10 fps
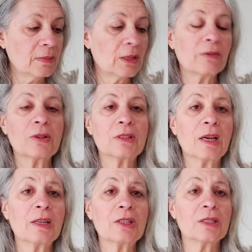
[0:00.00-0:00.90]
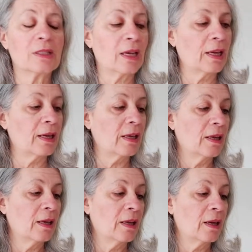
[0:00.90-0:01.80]
Frottage is a
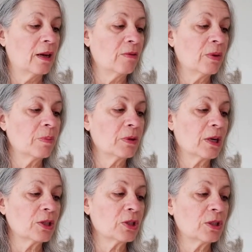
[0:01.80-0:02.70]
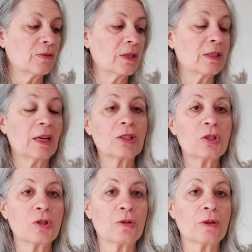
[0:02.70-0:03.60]
reproduction of the
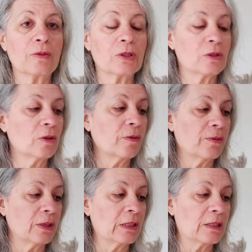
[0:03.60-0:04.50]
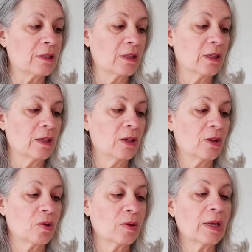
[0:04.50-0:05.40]
texture of a surface
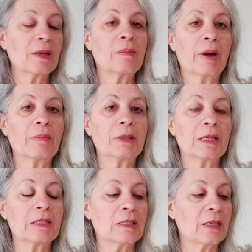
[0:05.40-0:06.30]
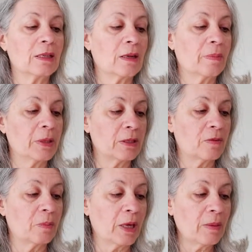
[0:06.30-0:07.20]
created by placing a piece
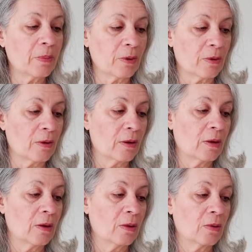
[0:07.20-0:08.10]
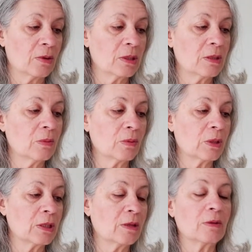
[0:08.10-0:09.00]
of paper or a similar
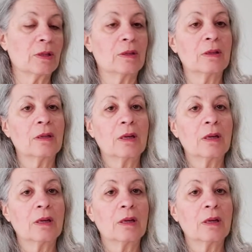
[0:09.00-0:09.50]
material